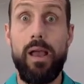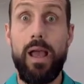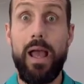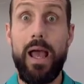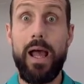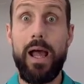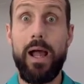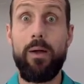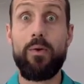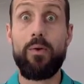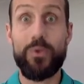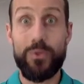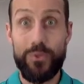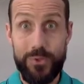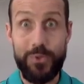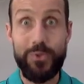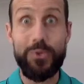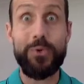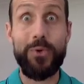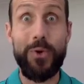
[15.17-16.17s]

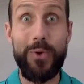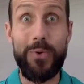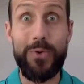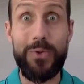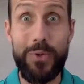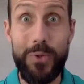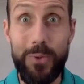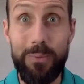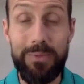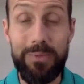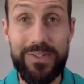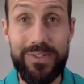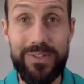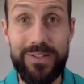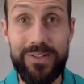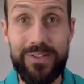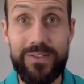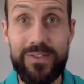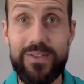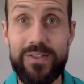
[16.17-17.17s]
to grow your
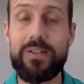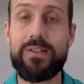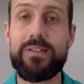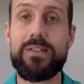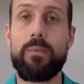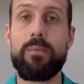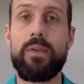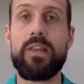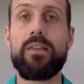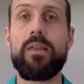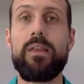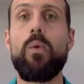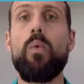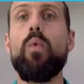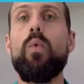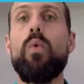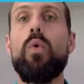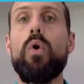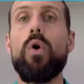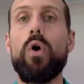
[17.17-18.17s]
business, something that
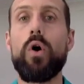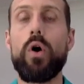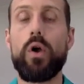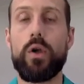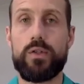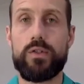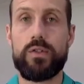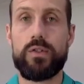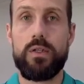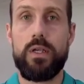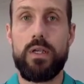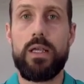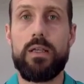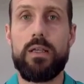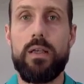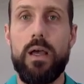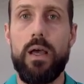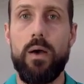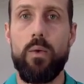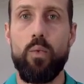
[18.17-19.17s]
works
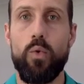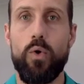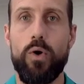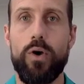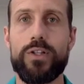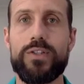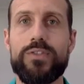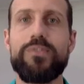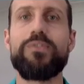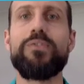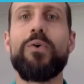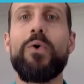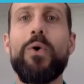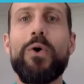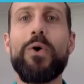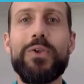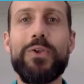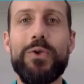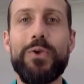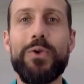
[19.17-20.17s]

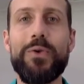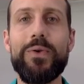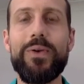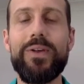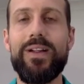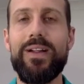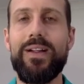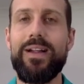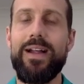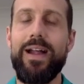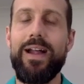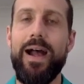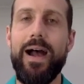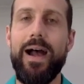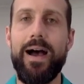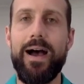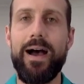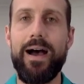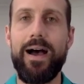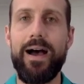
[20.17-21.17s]
for you
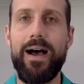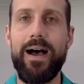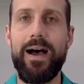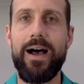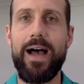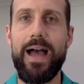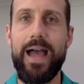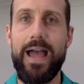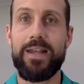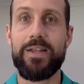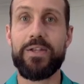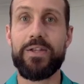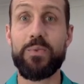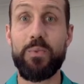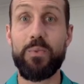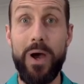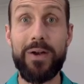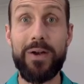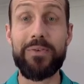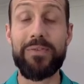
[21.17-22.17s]
and is
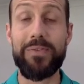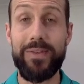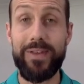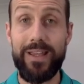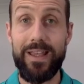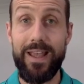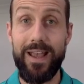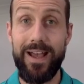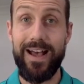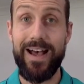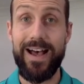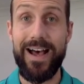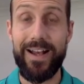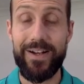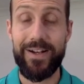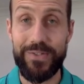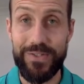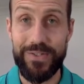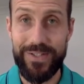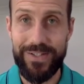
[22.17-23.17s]
one of the
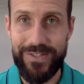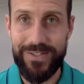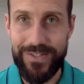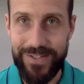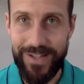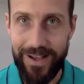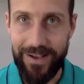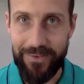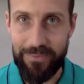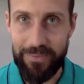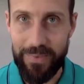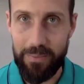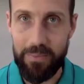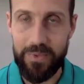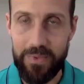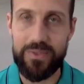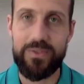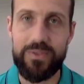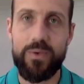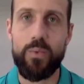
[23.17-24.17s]
hardest staff
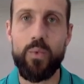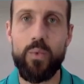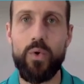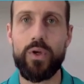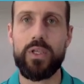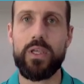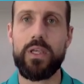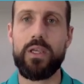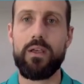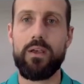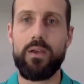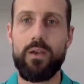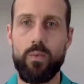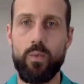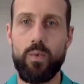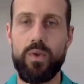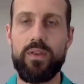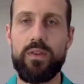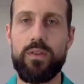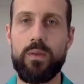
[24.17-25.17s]
members working
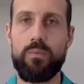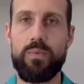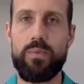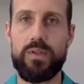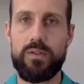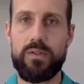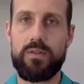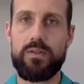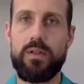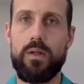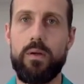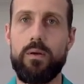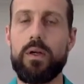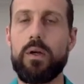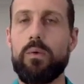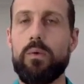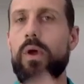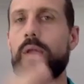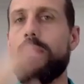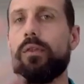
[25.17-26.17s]
within the business. I'm
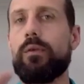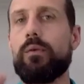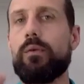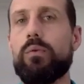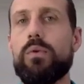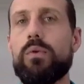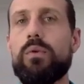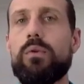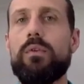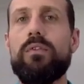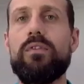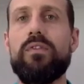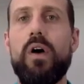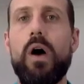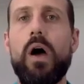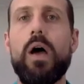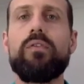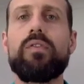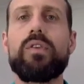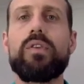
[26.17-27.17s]
going to run through the
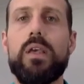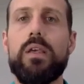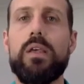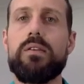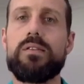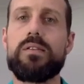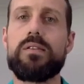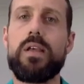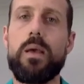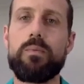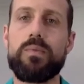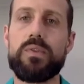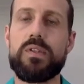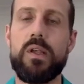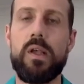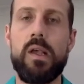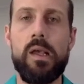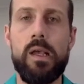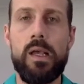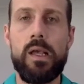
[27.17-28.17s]
5 key
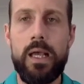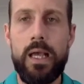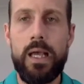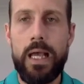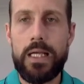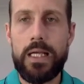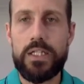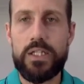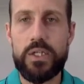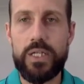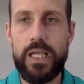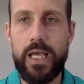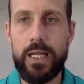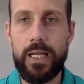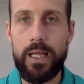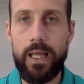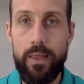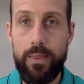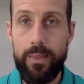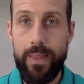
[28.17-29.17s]
steps to
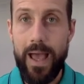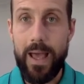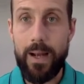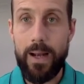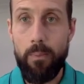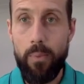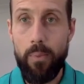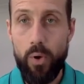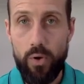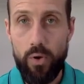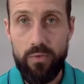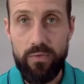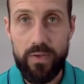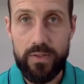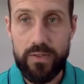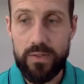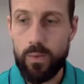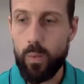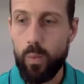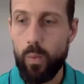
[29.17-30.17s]
getting that
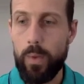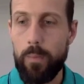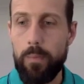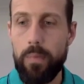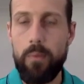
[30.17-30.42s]
perfect web